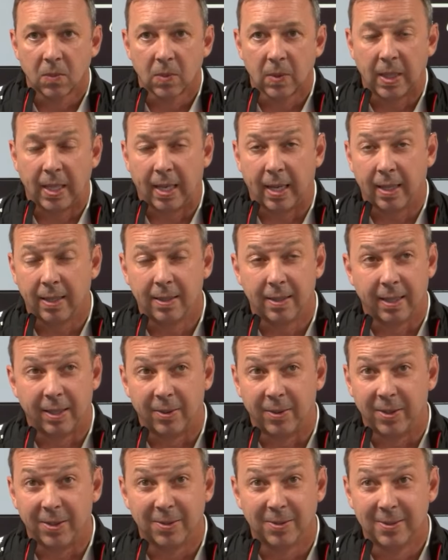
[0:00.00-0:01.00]
Yeah, I
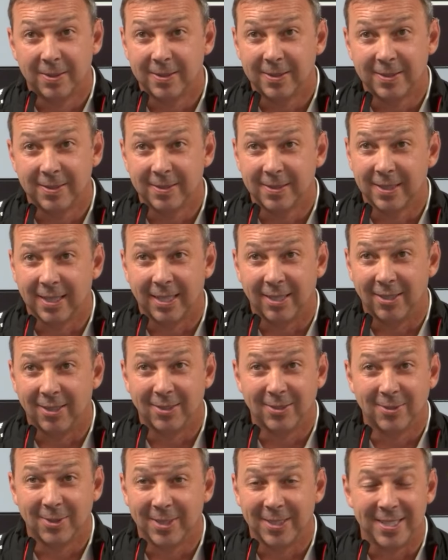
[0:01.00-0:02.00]
don't know.
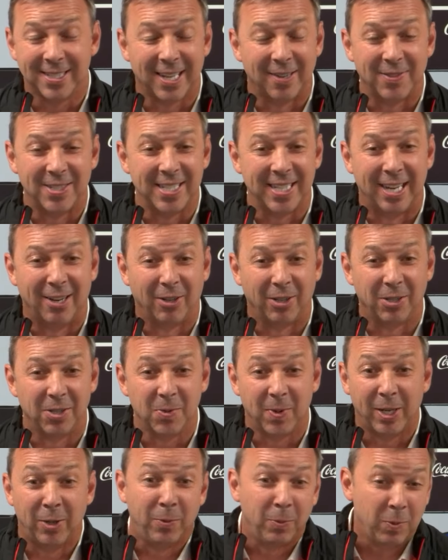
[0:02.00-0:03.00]
We'll just have to see how it goes.
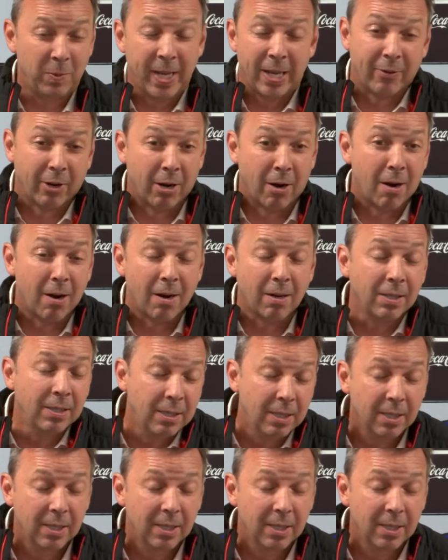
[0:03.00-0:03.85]
We have a car.